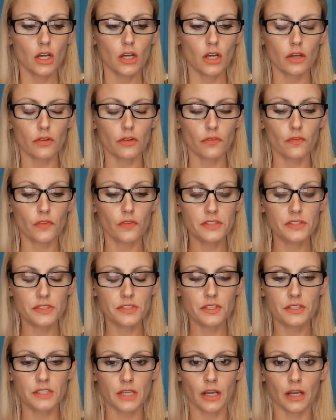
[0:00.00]
this is
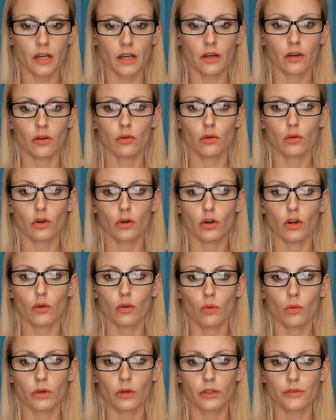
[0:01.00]
now
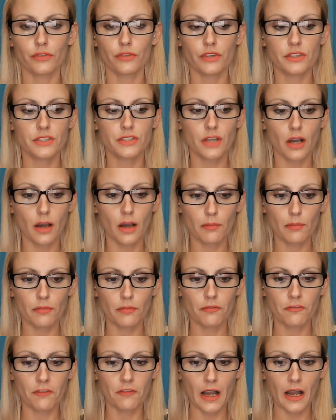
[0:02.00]
one of the top
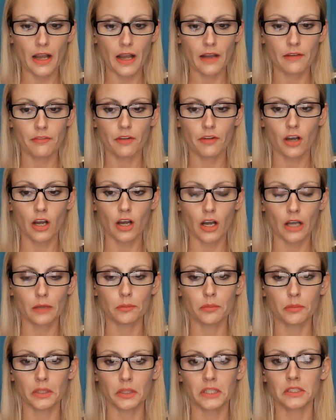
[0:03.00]
five hot
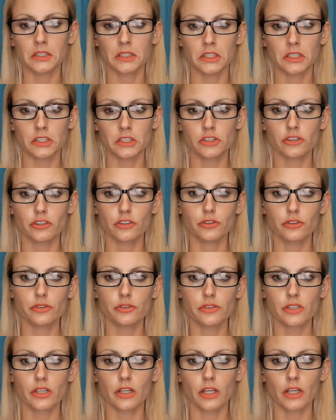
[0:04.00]
button issues
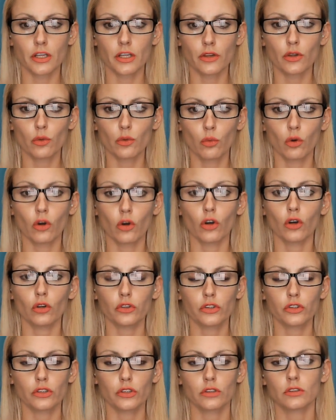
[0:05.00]
in the world.
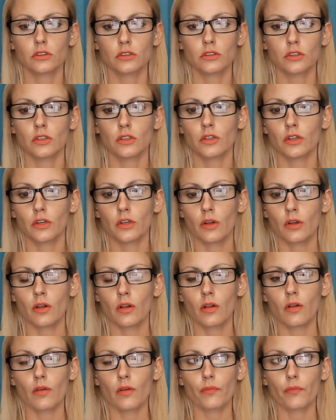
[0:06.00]

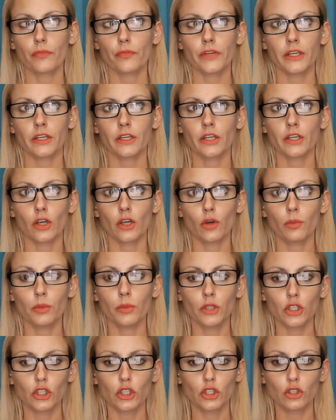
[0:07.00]
He opened a
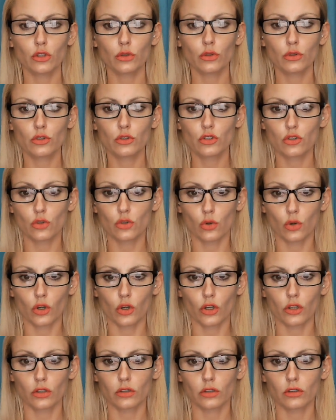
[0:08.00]
huge door
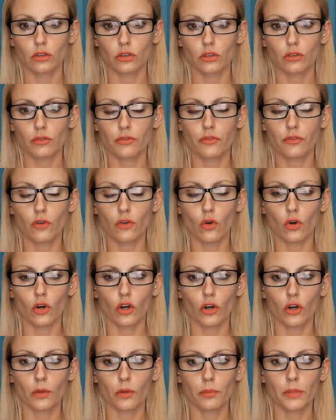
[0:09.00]
for
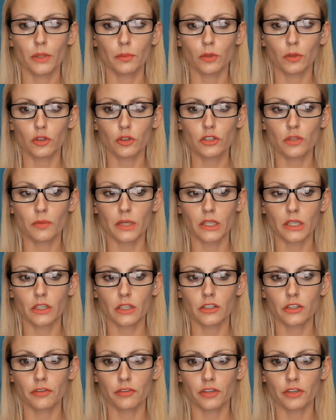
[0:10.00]
people to make a
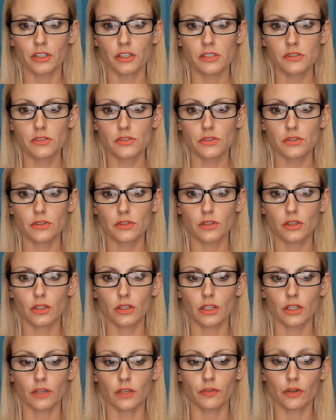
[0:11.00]
difference
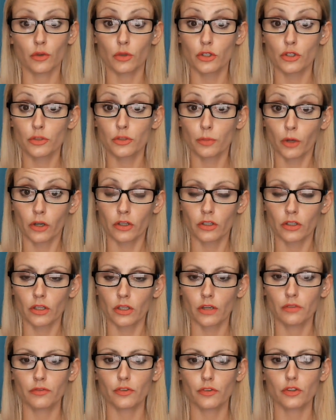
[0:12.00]
if you were smart enough
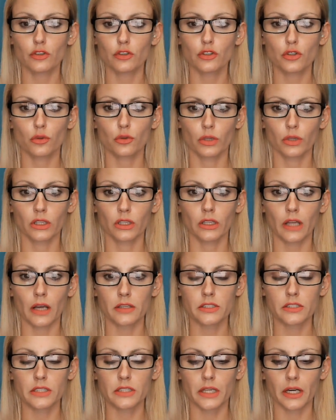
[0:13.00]
to realize
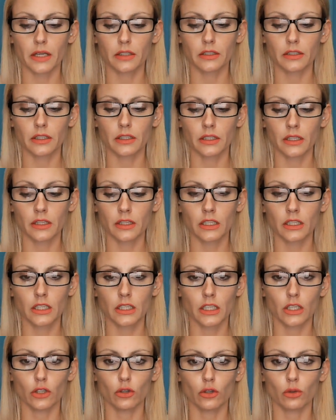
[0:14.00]
that. And I think he
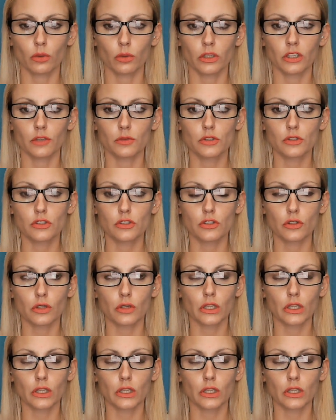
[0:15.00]
knew what he was doing.